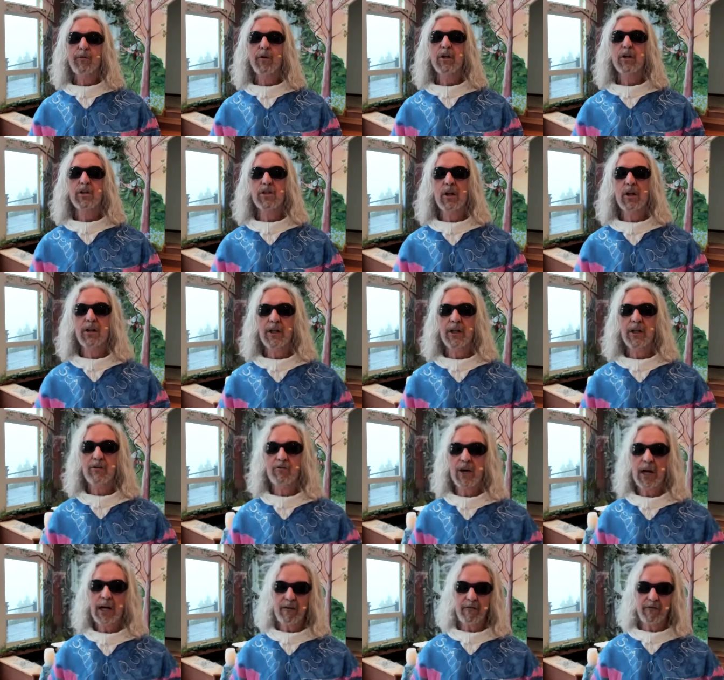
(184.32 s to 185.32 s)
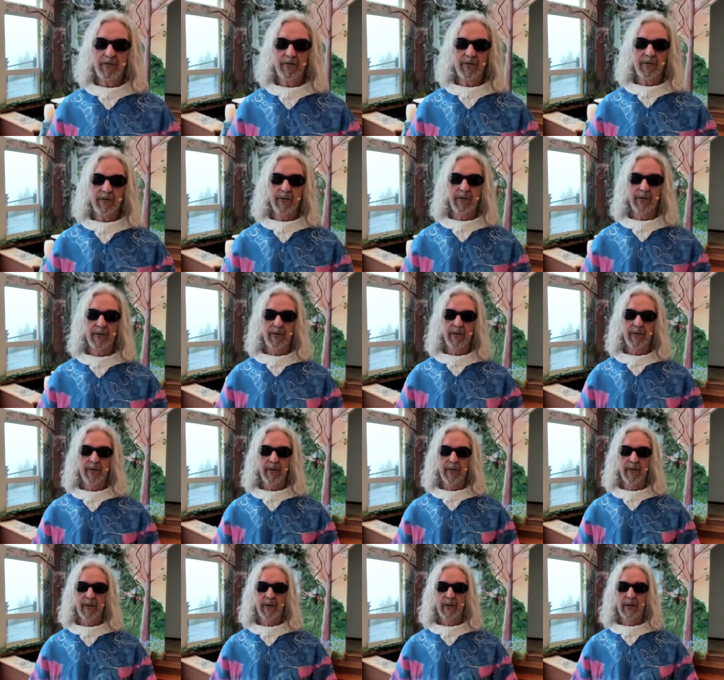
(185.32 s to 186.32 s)
a Sunday drive.
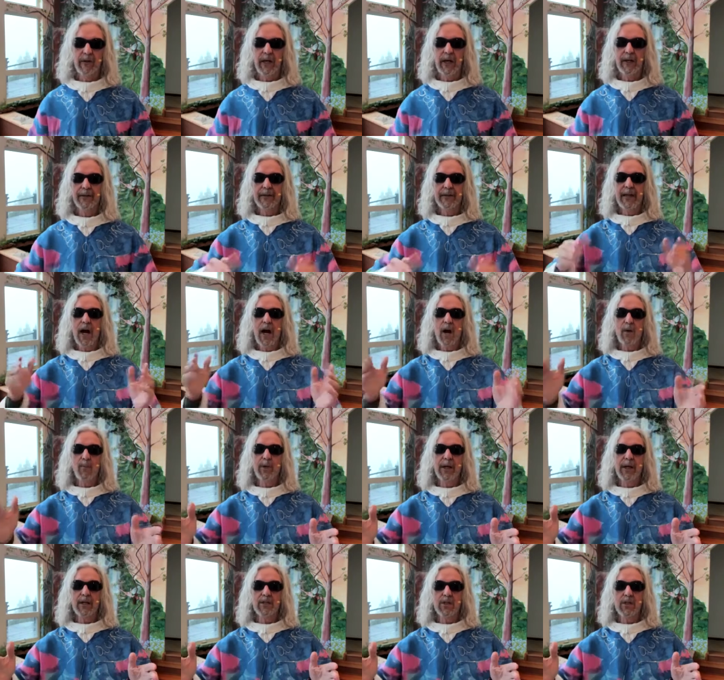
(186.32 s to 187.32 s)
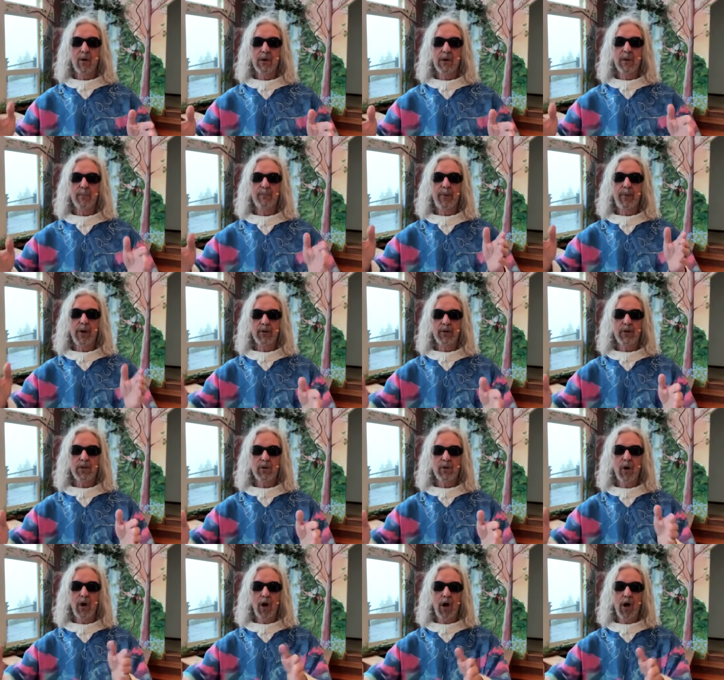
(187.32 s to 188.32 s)
The car breaks down and putters
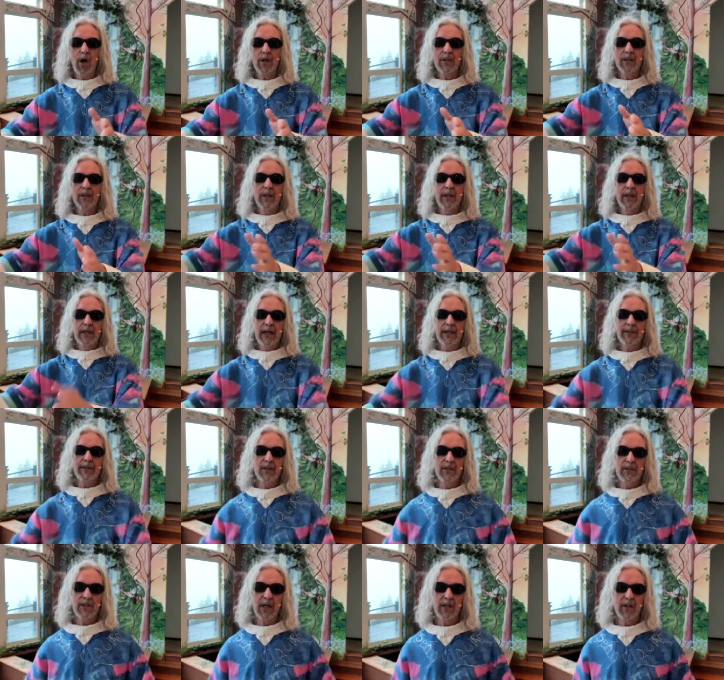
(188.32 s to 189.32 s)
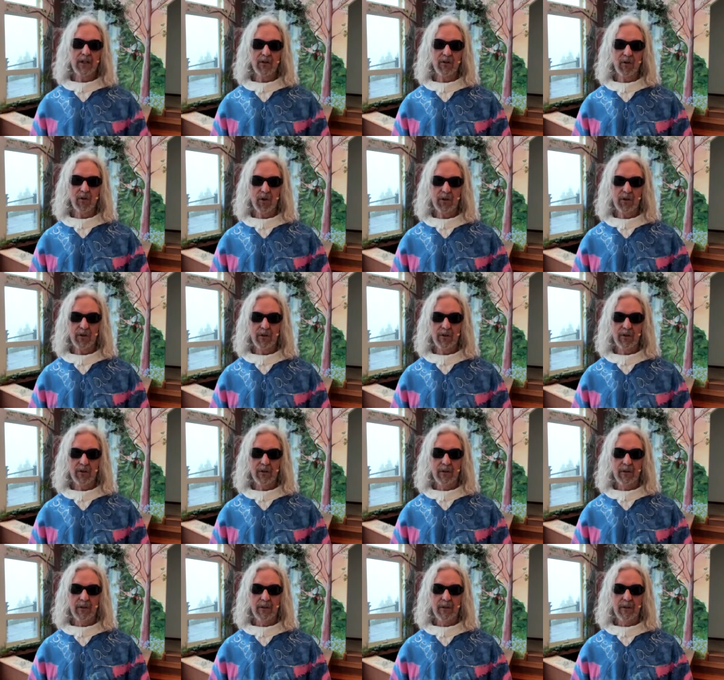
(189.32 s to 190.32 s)
to a halt at the side of the road.
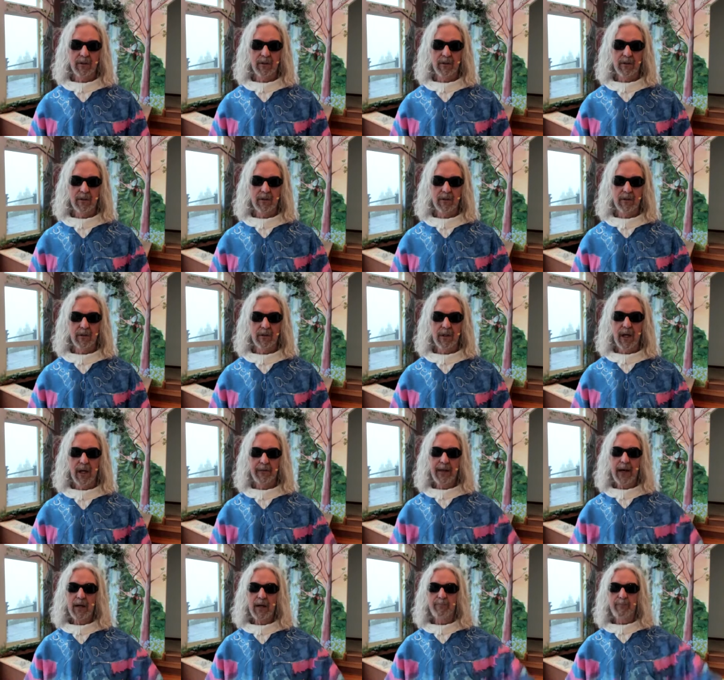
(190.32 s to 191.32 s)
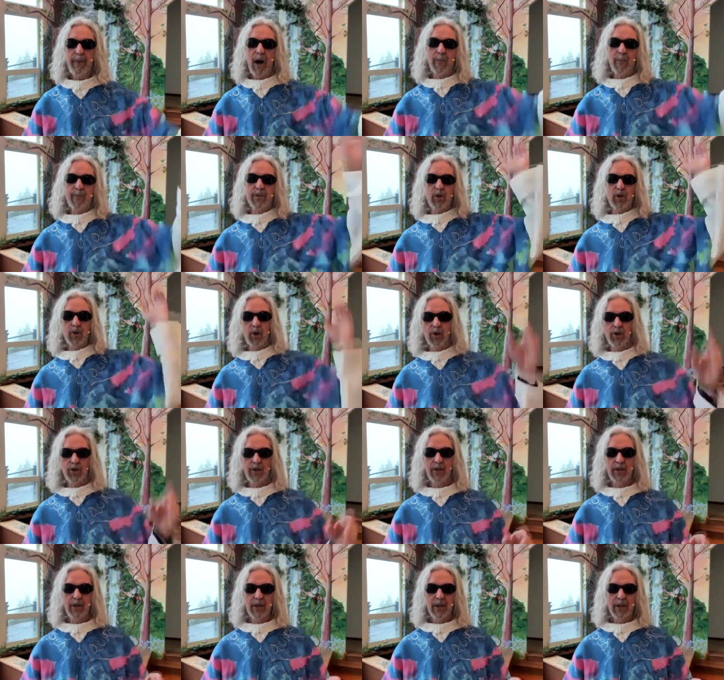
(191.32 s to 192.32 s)
And Dad pops the hood and
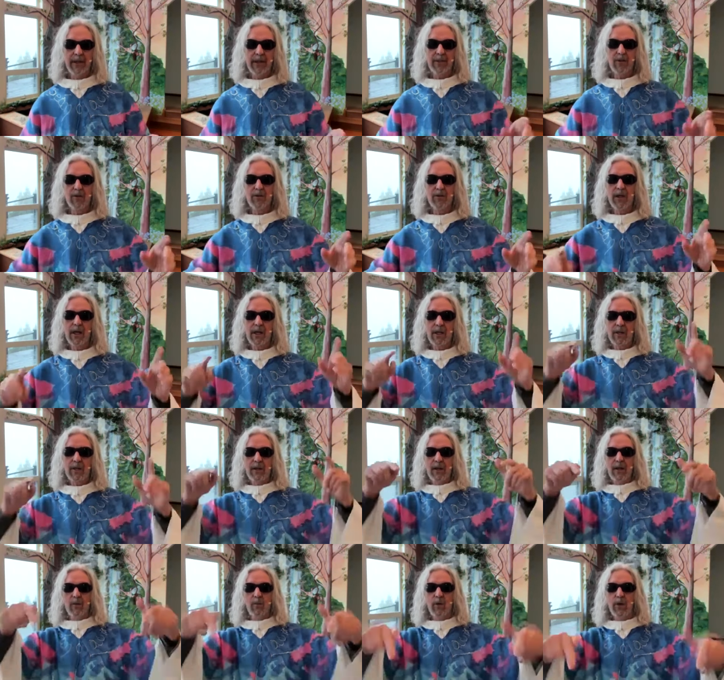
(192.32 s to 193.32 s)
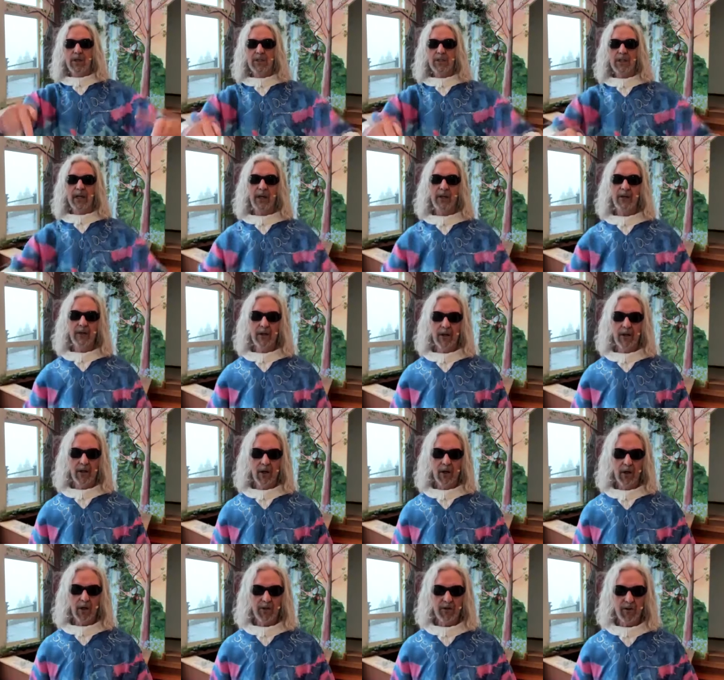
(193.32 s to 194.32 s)
he's outside with his head
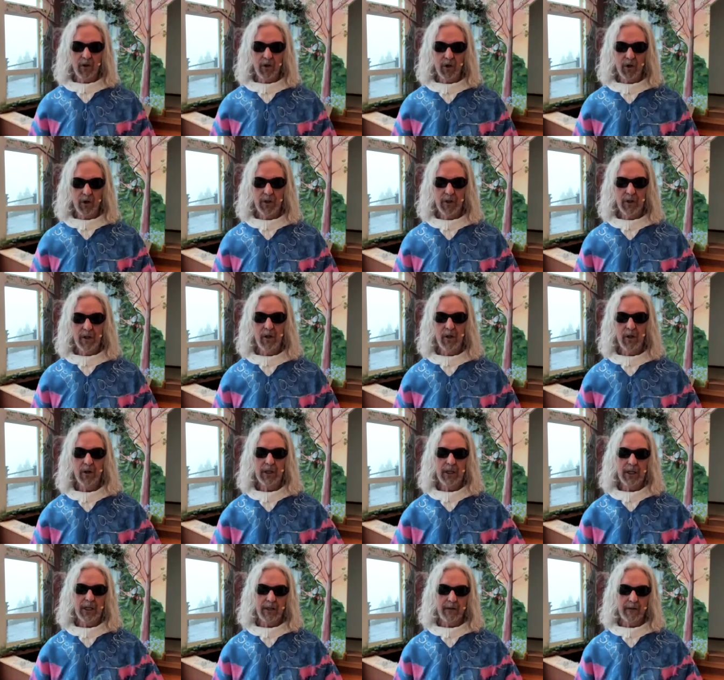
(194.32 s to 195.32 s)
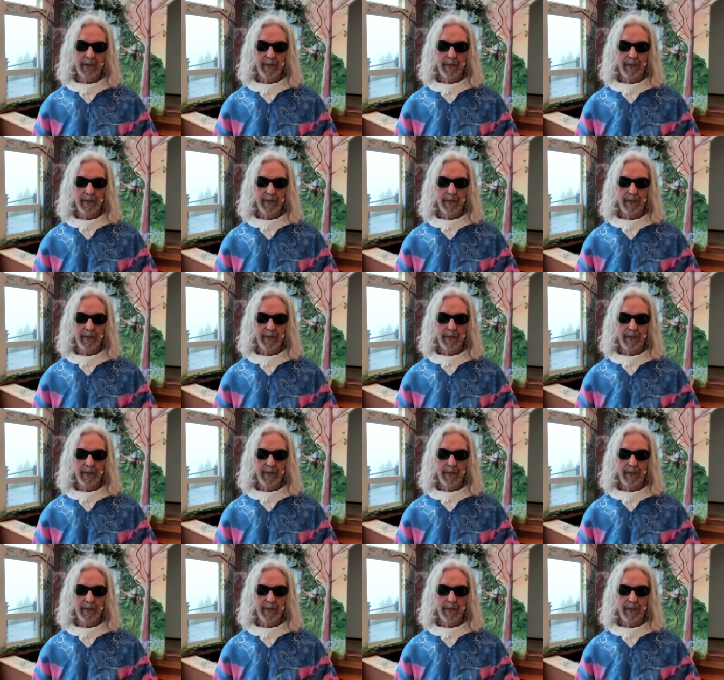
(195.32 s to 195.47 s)
under the hood, looking in.